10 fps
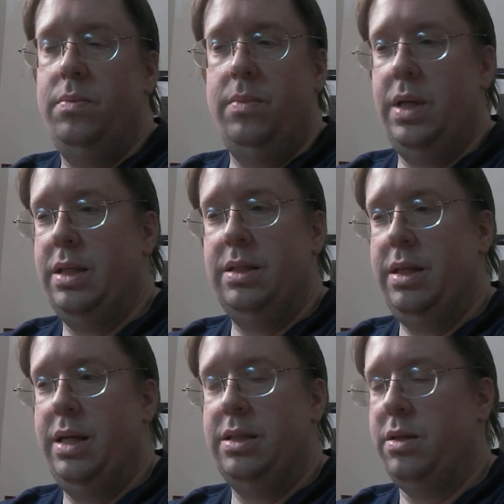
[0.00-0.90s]

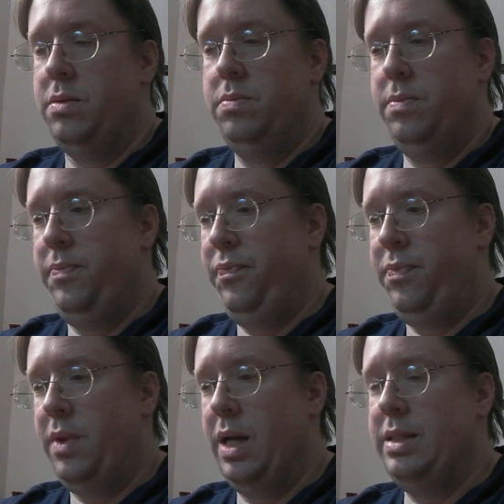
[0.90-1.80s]
It's a
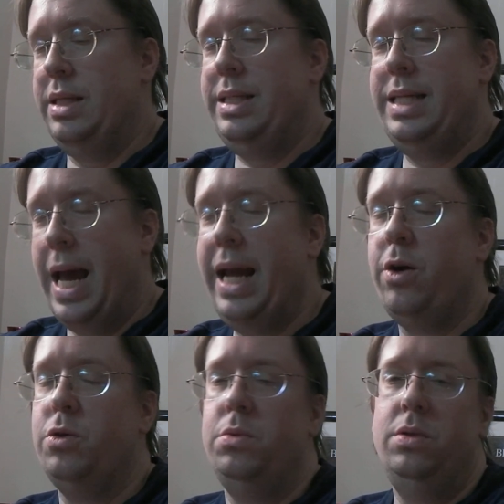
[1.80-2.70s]

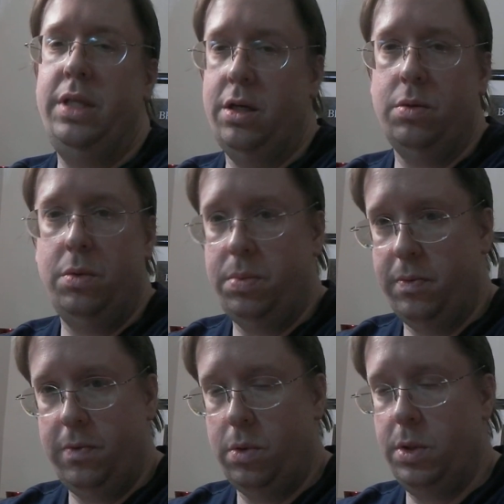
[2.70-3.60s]
terrible, terrible
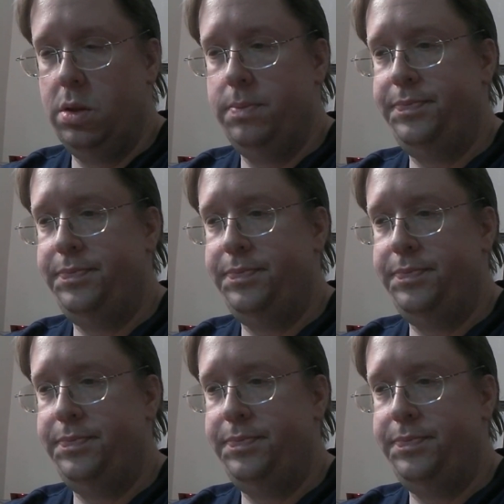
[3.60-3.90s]
performance.